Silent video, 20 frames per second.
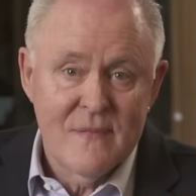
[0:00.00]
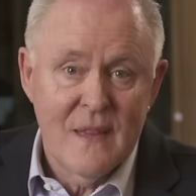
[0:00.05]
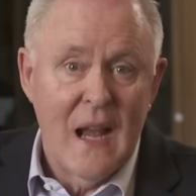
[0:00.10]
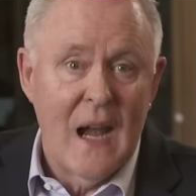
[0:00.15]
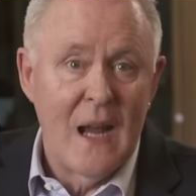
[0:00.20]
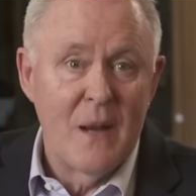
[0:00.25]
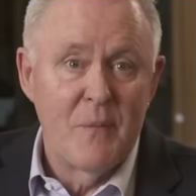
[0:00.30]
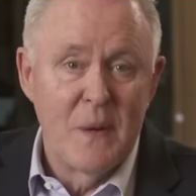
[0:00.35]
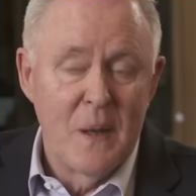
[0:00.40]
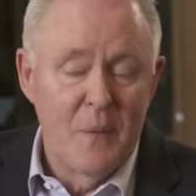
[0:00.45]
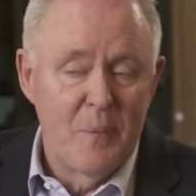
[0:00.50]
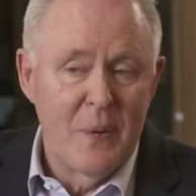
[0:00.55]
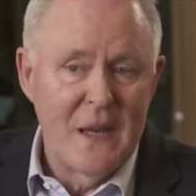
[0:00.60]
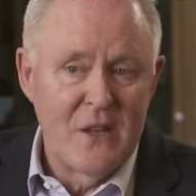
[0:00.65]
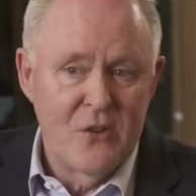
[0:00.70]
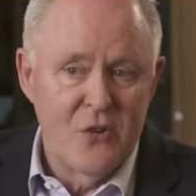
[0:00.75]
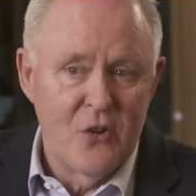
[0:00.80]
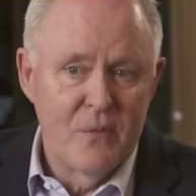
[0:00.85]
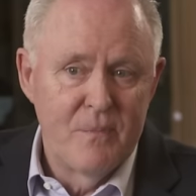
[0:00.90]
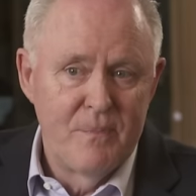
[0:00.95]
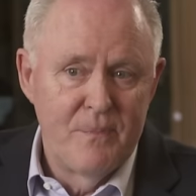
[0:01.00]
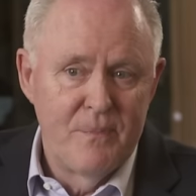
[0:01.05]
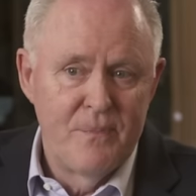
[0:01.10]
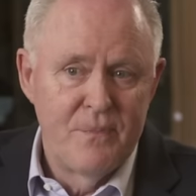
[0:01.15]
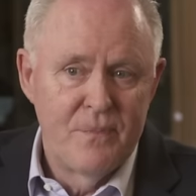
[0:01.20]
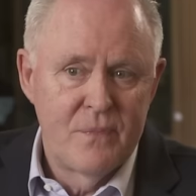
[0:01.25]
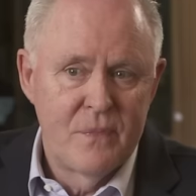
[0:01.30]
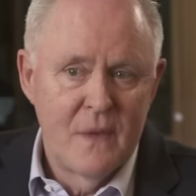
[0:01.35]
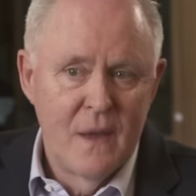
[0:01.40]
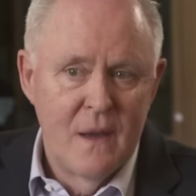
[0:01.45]
I'd be a painter.
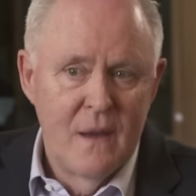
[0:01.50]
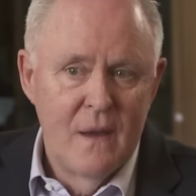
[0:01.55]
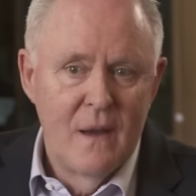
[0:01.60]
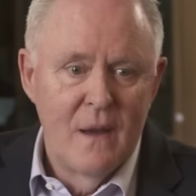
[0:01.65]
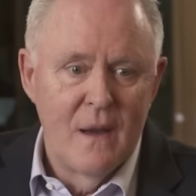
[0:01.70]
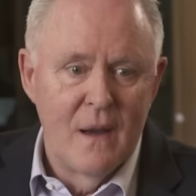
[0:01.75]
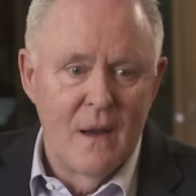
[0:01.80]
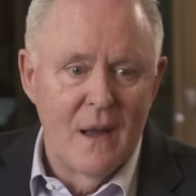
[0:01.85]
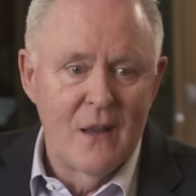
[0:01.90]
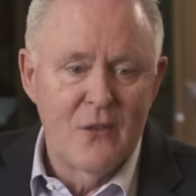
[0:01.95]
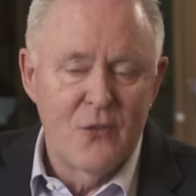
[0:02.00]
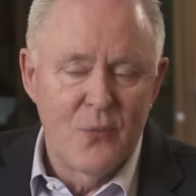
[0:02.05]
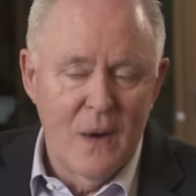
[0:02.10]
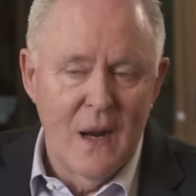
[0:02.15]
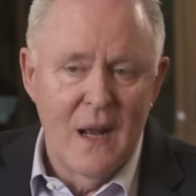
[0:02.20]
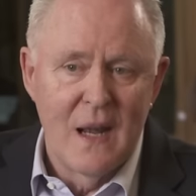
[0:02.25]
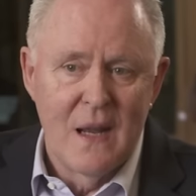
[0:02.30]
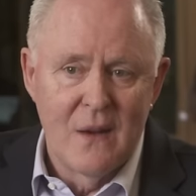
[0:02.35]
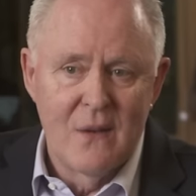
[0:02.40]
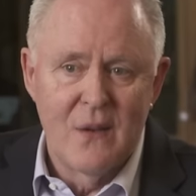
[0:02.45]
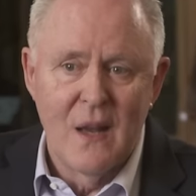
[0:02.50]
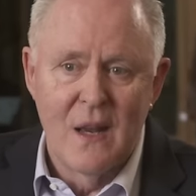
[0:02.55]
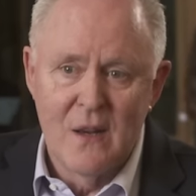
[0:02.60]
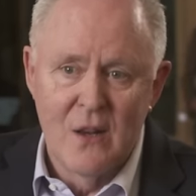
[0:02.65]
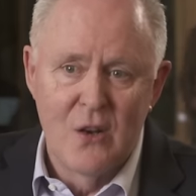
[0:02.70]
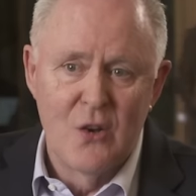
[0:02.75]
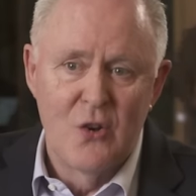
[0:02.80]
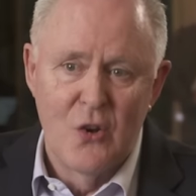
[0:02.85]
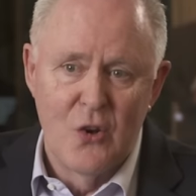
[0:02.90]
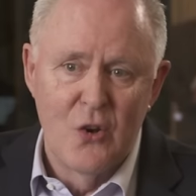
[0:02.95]
That's what I
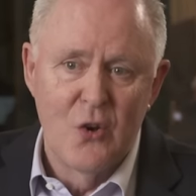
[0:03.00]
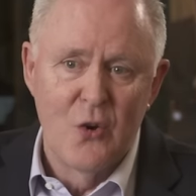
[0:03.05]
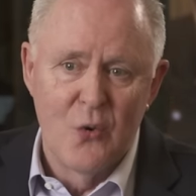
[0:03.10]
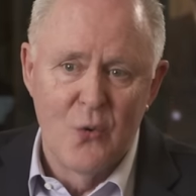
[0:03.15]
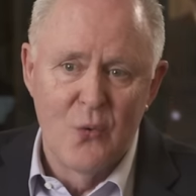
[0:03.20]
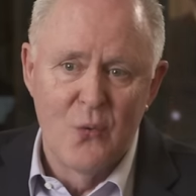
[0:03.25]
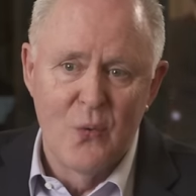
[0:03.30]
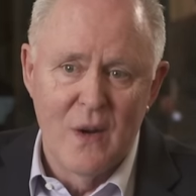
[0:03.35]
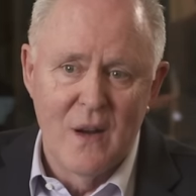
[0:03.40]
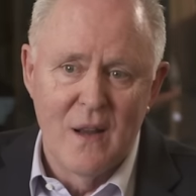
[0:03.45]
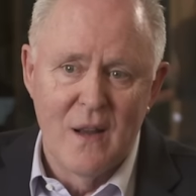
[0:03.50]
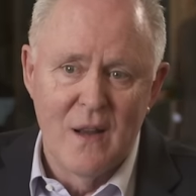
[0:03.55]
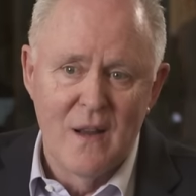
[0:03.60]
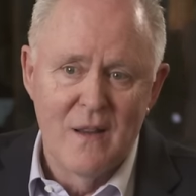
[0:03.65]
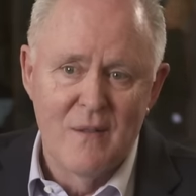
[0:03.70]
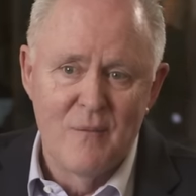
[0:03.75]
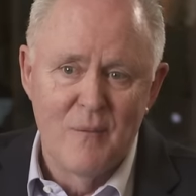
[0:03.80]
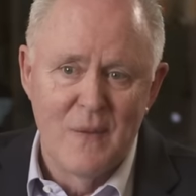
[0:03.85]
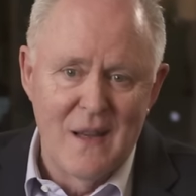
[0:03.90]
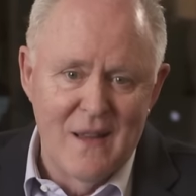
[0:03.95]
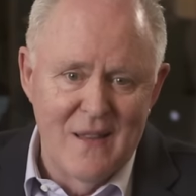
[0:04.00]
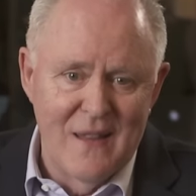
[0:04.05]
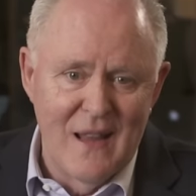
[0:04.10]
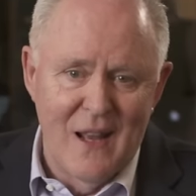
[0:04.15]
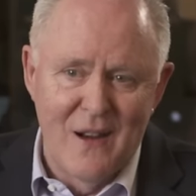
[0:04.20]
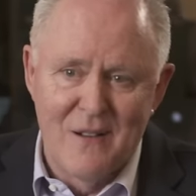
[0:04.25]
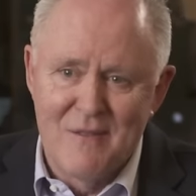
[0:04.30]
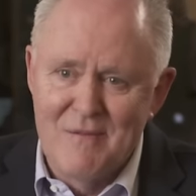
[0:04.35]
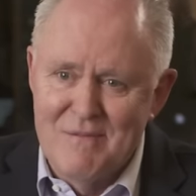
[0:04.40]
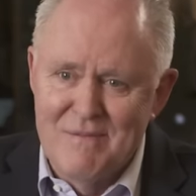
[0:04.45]
intended to do when I made
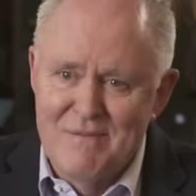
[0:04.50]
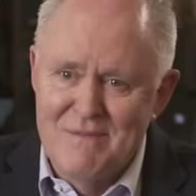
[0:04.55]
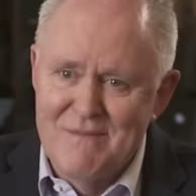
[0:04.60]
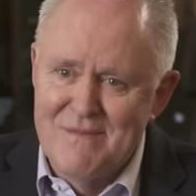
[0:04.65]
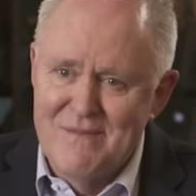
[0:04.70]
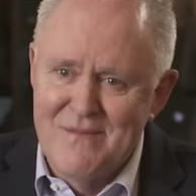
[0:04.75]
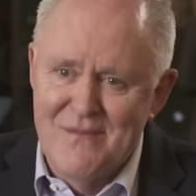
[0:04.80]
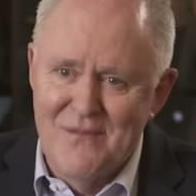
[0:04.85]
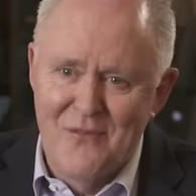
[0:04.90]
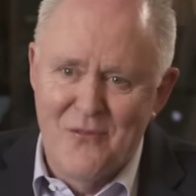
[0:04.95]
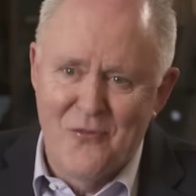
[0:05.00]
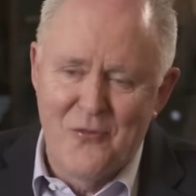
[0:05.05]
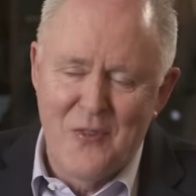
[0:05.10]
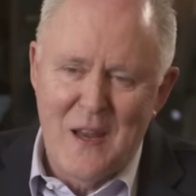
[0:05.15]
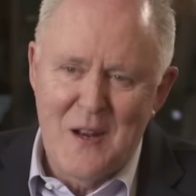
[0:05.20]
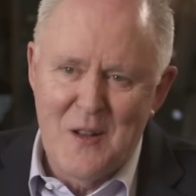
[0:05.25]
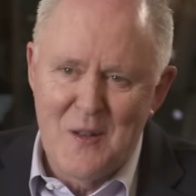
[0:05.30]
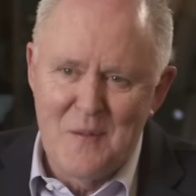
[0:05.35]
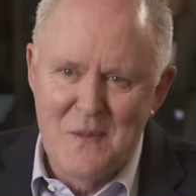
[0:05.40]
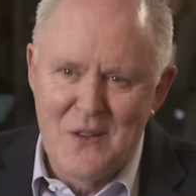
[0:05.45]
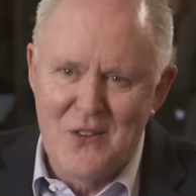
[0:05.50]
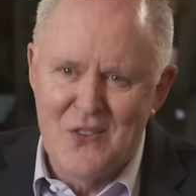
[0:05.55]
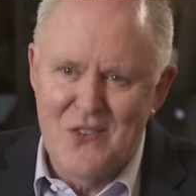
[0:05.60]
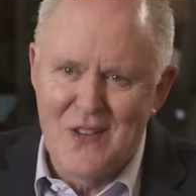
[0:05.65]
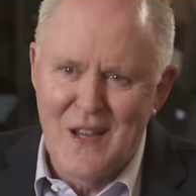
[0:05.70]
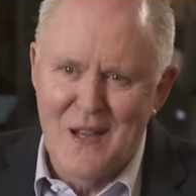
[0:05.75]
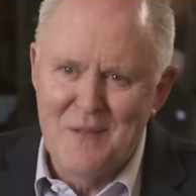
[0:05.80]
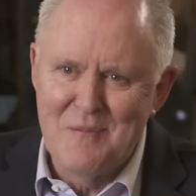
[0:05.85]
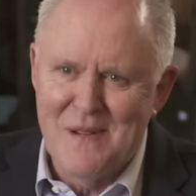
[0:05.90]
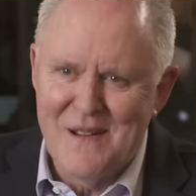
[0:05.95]
that fatal
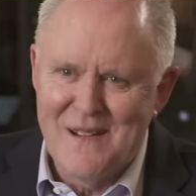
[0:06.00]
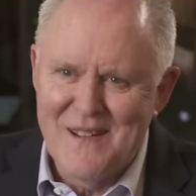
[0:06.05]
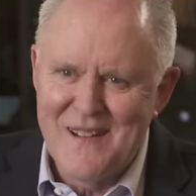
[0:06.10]
misstep.